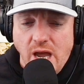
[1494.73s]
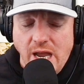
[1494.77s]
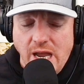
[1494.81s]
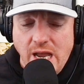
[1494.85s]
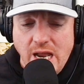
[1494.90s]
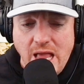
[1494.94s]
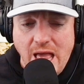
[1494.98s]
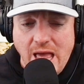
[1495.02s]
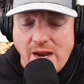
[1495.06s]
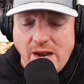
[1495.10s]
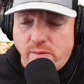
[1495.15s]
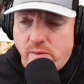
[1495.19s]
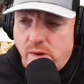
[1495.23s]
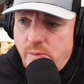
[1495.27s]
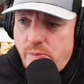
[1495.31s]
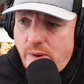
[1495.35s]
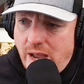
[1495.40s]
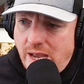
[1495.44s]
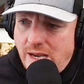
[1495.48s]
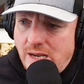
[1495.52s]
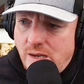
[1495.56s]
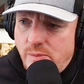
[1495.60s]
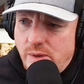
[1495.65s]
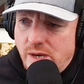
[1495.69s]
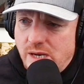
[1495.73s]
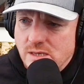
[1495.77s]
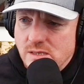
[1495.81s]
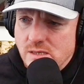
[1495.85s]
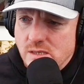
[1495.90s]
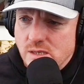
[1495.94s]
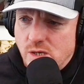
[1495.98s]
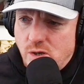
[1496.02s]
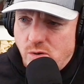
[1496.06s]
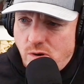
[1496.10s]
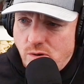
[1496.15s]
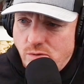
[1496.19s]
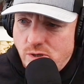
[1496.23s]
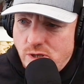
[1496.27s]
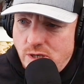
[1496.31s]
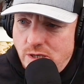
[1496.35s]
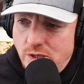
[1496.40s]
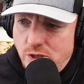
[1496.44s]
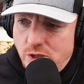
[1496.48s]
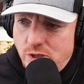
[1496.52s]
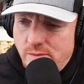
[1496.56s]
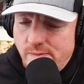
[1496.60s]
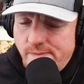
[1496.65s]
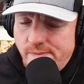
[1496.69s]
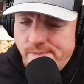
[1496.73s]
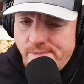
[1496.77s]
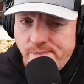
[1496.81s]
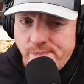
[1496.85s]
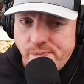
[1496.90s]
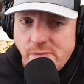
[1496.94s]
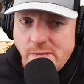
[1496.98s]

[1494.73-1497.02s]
he had had it repainted because of the corrosion issue.